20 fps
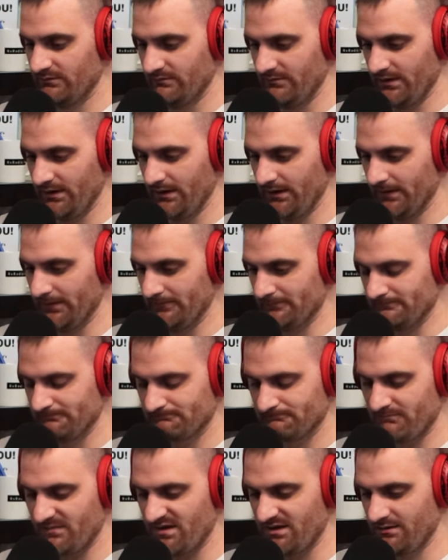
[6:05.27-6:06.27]
um,
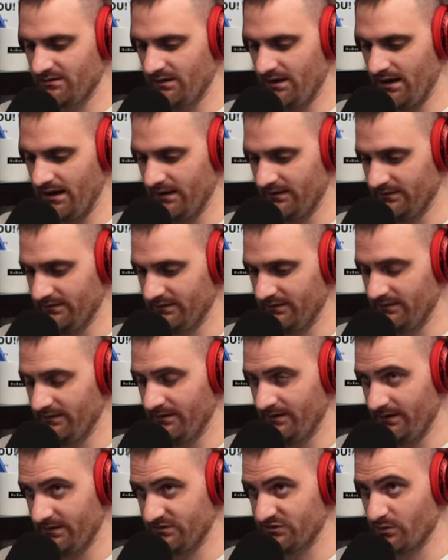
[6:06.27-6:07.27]

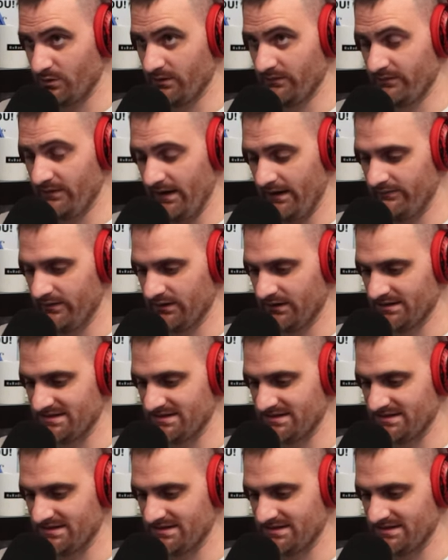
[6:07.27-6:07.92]
sort of having